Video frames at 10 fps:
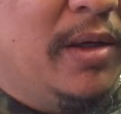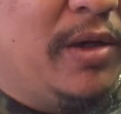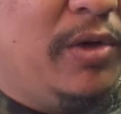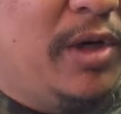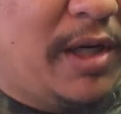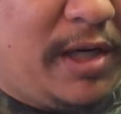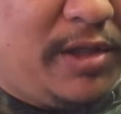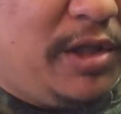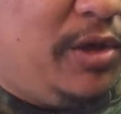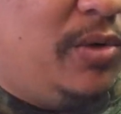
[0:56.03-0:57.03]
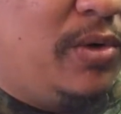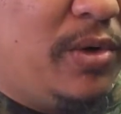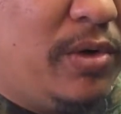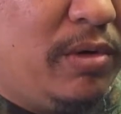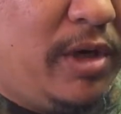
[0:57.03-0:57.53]
utilizing
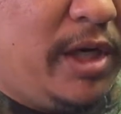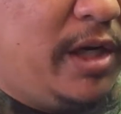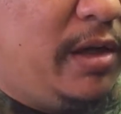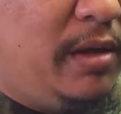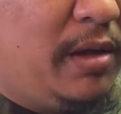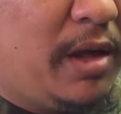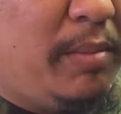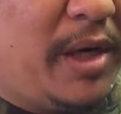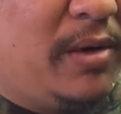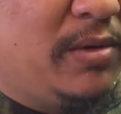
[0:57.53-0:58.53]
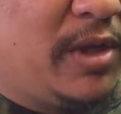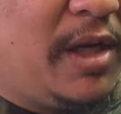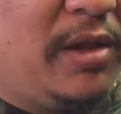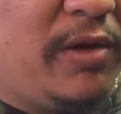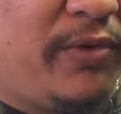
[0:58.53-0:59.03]
your gun, mount,
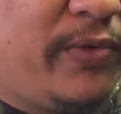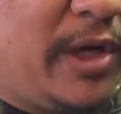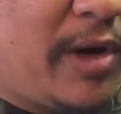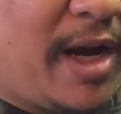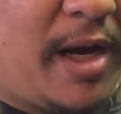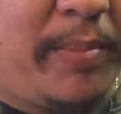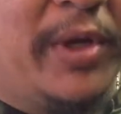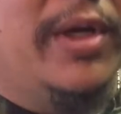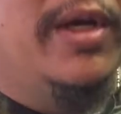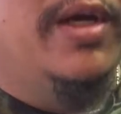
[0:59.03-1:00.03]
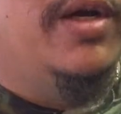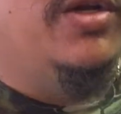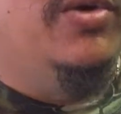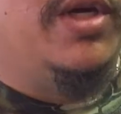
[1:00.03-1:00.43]
and their app, you